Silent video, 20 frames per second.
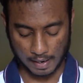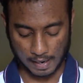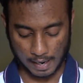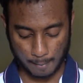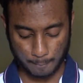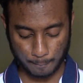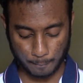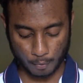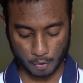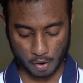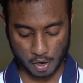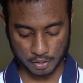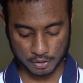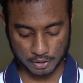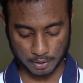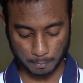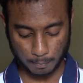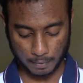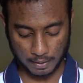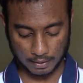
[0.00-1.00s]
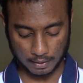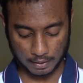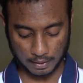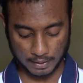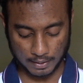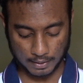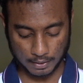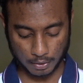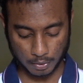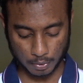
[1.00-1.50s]

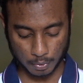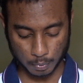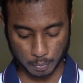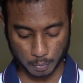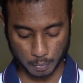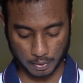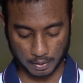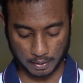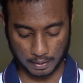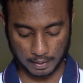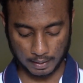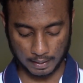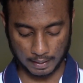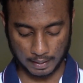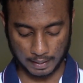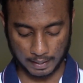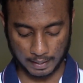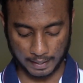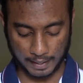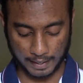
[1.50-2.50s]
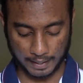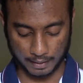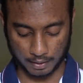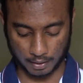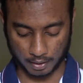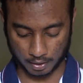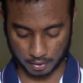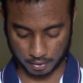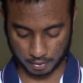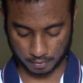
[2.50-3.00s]
approximately to 8
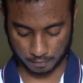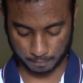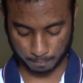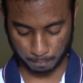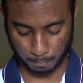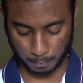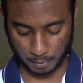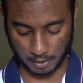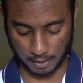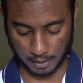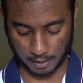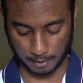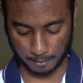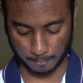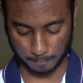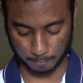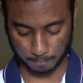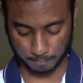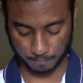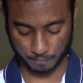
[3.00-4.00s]
p.m.